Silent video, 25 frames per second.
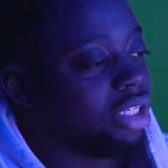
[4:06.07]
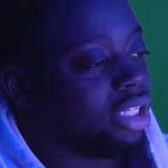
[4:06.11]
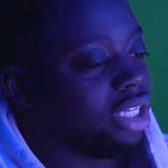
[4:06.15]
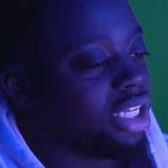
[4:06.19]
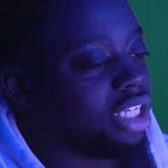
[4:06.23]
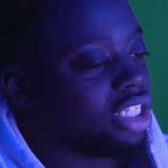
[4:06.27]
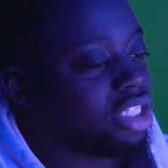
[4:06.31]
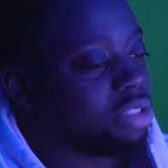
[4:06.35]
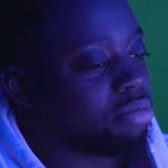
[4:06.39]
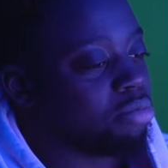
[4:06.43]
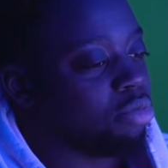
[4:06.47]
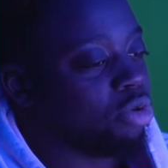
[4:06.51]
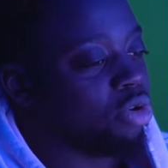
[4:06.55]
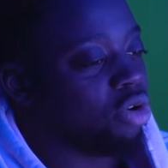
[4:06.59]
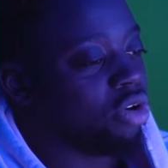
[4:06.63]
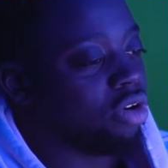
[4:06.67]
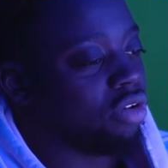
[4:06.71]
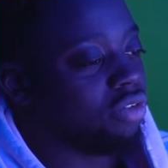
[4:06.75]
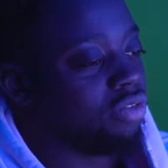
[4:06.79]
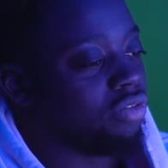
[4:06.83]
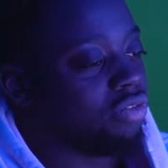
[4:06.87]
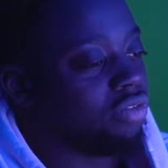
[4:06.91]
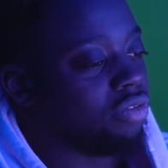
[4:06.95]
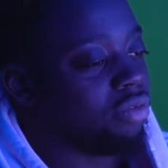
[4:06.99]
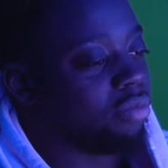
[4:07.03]
It's more
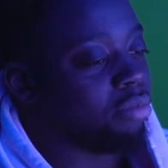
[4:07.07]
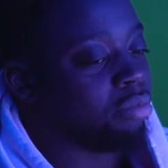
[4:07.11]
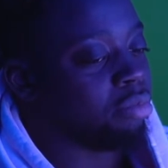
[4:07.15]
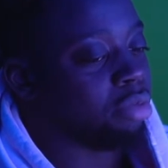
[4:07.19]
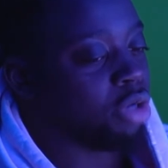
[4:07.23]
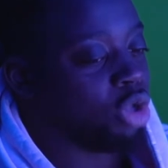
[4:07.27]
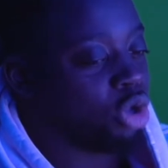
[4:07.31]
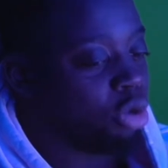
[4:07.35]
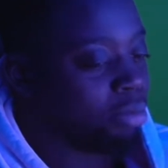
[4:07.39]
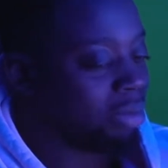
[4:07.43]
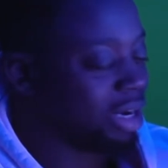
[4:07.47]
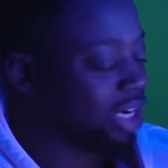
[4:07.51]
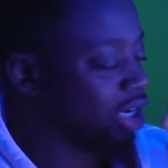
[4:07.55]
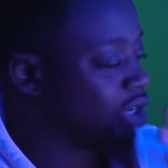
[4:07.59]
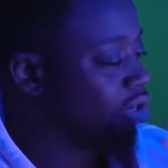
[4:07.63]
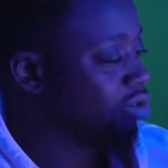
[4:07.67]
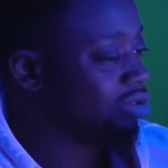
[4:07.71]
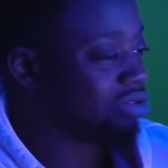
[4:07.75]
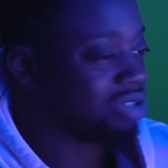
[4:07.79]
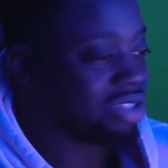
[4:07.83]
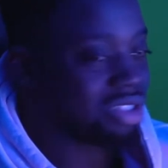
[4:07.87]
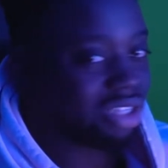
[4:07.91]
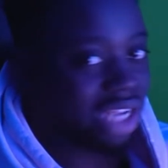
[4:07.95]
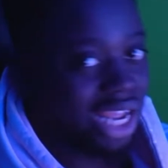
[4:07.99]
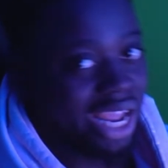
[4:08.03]
of blowing my
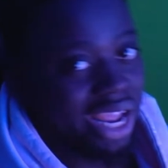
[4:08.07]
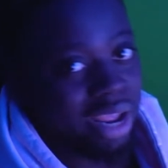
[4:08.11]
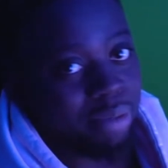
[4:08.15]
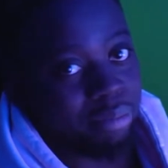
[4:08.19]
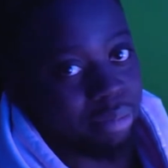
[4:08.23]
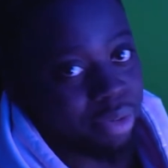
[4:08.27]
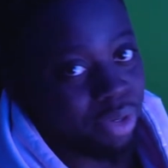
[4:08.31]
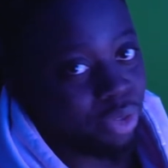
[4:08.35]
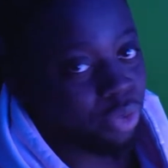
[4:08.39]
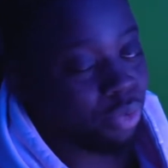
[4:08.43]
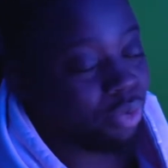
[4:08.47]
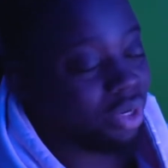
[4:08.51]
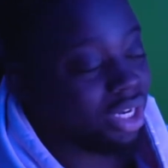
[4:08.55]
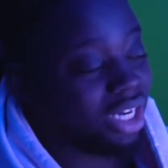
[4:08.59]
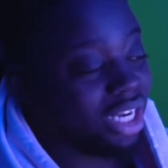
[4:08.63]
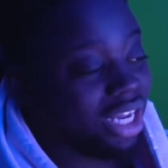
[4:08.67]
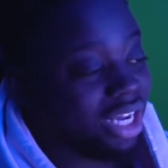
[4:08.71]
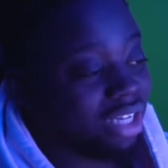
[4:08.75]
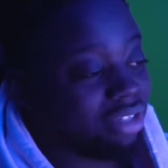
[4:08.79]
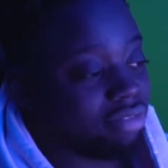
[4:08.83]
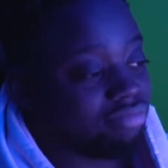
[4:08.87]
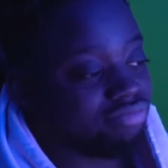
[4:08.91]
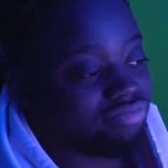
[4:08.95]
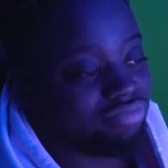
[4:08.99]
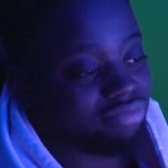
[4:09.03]
nose. I ain't been doing
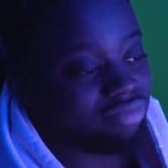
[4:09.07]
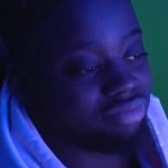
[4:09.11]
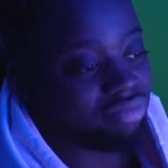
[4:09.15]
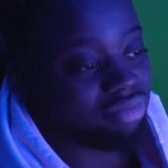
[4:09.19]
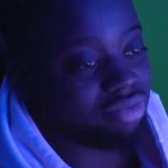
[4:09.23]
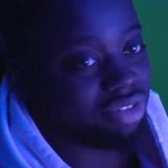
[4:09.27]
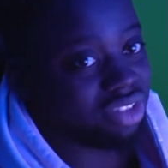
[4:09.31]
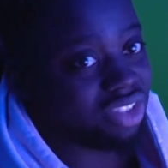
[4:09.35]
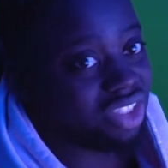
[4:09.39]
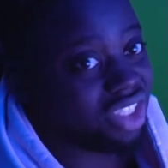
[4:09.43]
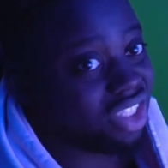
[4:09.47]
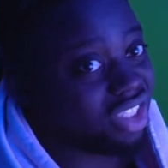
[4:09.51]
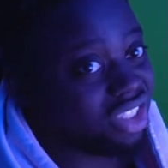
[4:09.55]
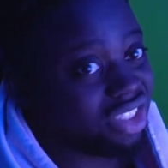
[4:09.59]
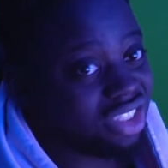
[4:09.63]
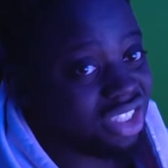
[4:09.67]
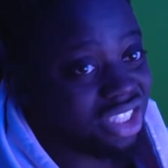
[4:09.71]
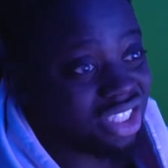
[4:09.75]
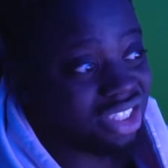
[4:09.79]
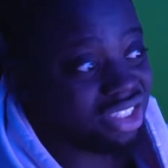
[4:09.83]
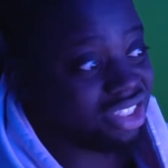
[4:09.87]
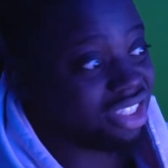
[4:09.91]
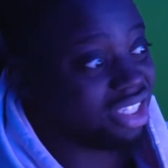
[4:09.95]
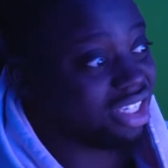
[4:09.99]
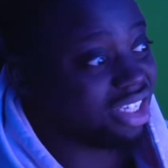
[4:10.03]
that since
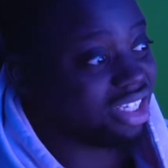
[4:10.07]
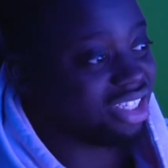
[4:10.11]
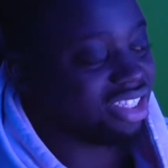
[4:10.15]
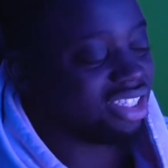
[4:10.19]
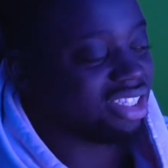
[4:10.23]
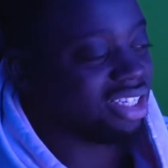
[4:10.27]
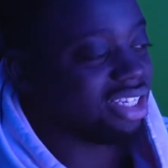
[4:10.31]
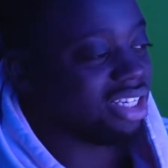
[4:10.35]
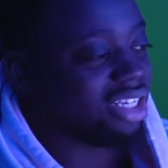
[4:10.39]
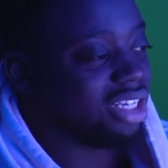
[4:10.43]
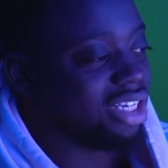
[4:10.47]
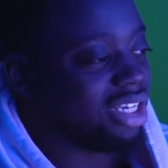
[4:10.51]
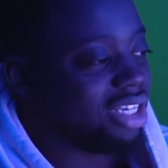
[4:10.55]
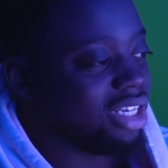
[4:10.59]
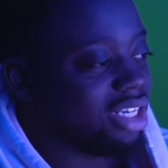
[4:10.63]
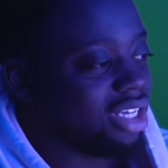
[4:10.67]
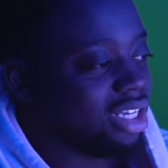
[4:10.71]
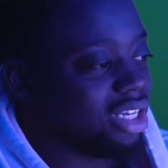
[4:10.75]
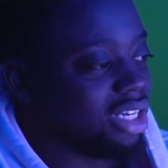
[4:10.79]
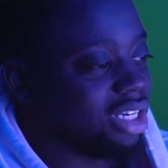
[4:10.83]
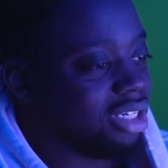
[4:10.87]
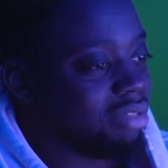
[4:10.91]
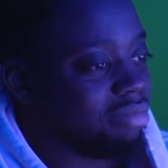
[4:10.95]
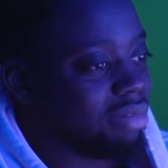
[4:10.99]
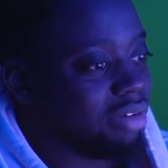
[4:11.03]
yesterday.
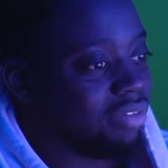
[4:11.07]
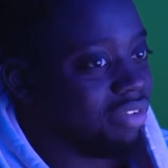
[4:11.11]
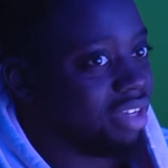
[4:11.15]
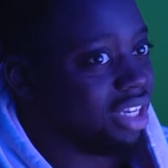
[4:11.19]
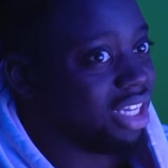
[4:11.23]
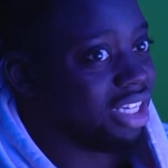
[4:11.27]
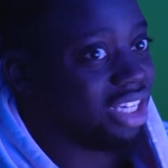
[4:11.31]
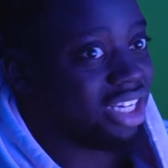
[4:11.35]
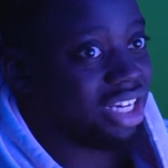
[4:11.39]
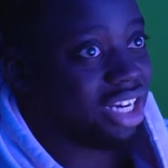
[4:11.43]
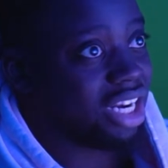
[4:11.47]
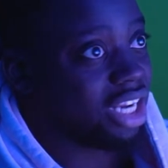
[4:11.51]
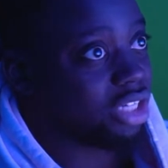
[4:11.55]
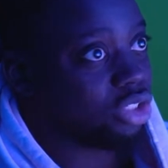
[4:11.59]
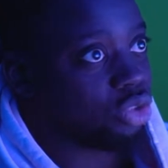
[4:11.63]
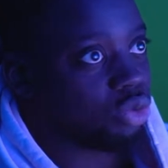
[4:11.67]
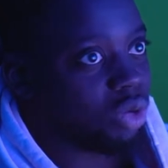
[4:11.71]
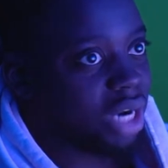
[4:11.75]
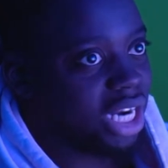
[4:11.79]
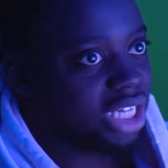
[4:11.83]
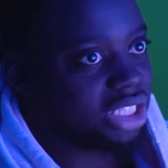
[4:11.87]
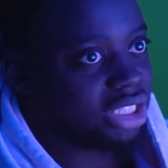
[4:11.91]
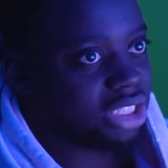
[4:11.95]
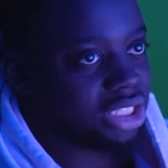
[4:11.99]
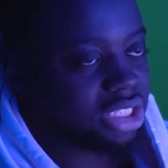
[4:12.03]
Um, I think I did it like
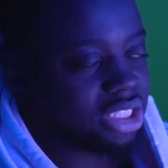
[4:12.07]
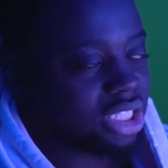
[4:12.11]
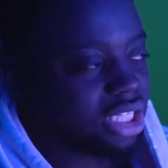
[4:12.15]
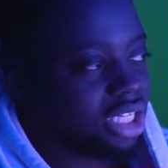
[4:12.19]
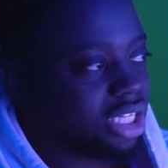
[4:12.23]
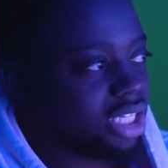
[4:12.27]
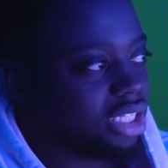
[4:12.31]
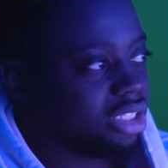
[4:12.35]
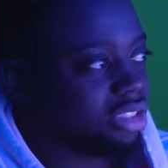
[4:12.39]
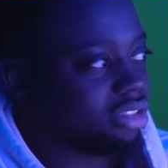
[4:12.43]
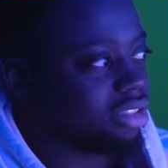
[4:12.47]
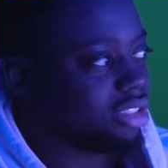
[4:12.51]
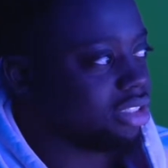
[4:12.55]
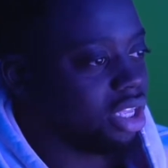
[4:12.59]
twice yesterday.